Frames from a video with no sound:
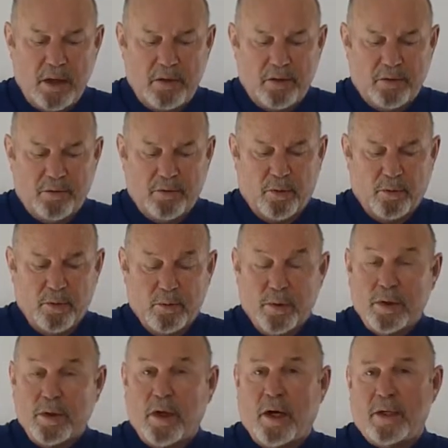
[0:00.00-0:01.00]
Therefore, we
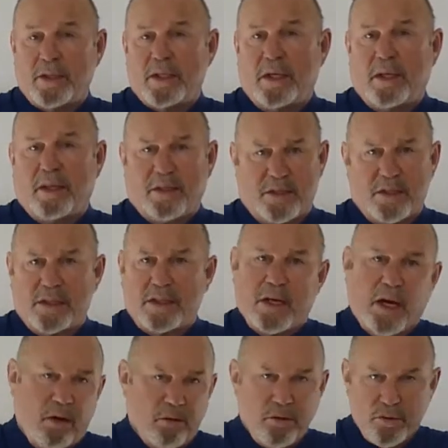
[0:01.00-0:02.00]
would not say this is
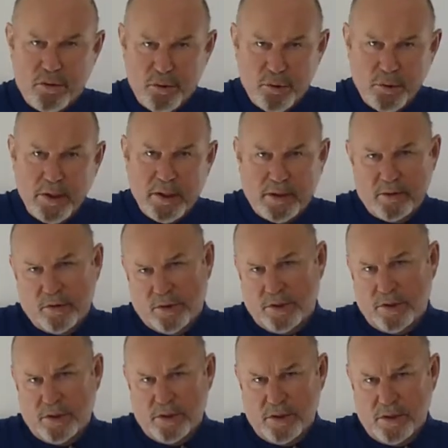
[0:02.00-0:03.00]
how you treat
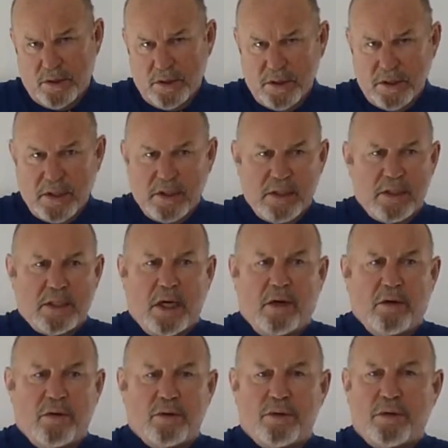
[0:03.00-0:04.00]
Cushing's disease, this is
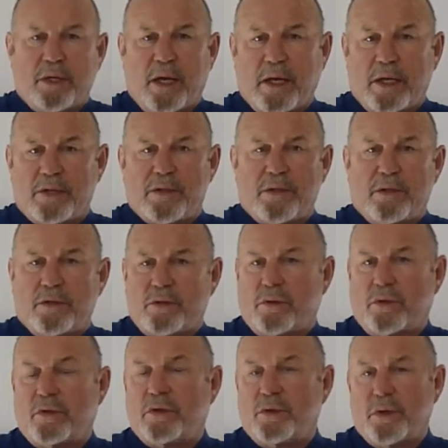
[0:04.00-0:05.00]
how you treat Addison's
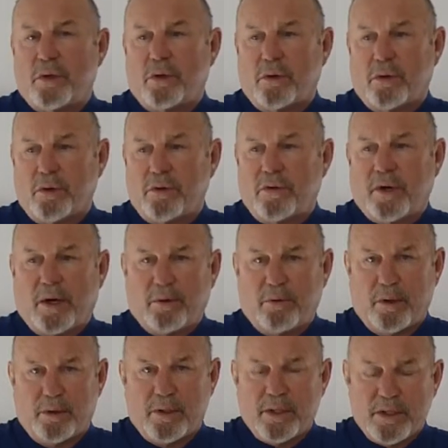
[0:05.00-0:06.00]
or
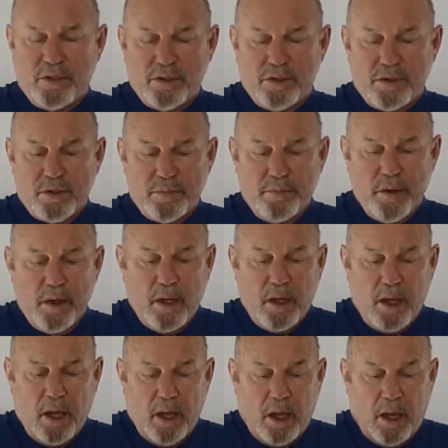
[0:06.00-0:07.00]
thyroid conditions.
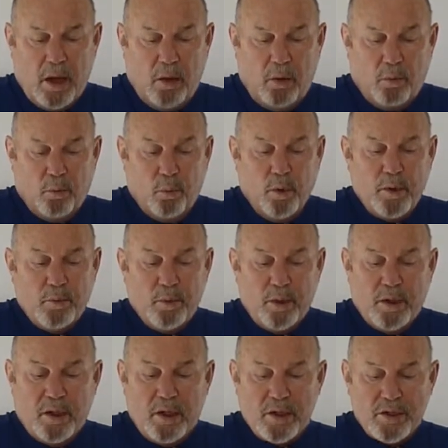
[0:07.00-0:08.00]
When
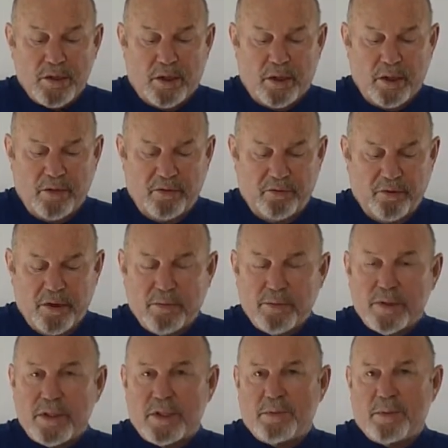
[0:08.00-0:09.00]
we started the
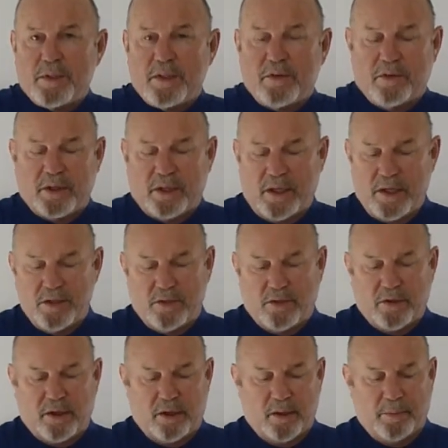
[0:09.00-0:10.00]
frequency-specific
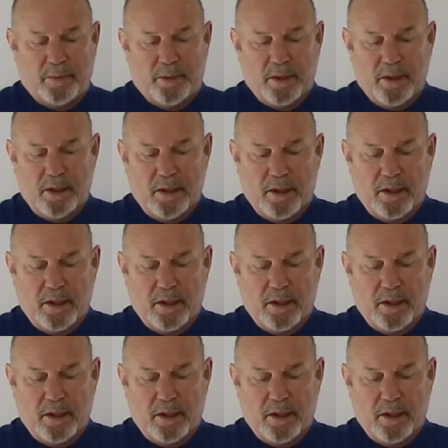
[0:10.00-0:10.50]
laser therapy